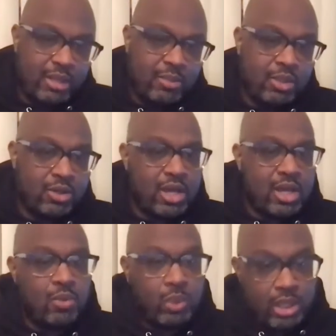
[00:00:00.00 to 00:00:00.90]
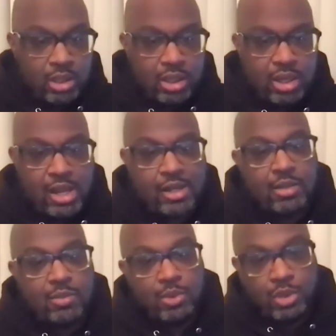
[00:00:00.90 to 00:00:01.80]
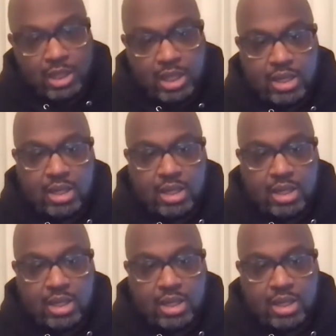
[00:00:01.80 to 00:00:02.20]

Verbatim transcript: but learn how to win and how to communicate.